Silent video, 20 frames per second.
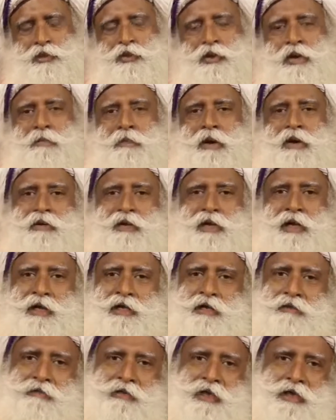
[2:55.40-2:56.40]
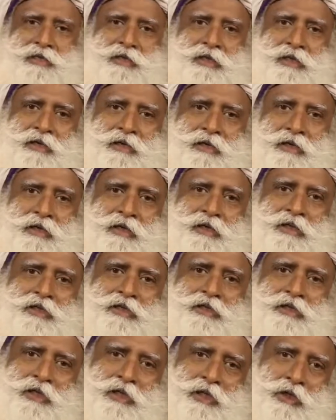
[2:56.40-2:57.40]
you come out negative later,
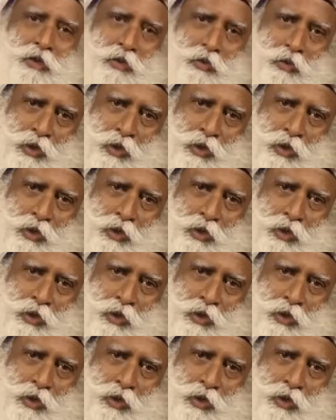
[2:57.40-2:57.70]
still you're